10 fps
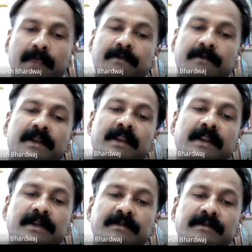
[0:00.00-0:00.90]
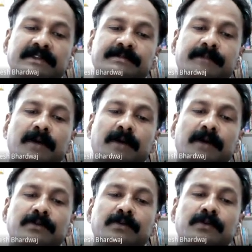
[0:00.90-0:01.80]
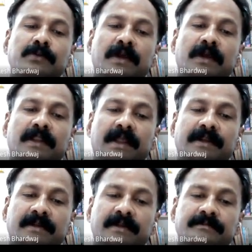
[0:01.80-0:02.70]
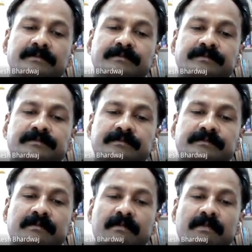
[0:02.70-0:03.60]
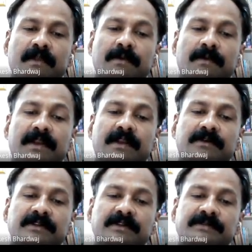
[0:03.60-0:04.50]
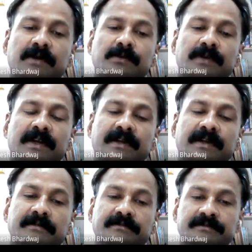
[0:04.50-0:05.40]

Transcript: When an atom is bound to an atom, when an electron is bound to an atom,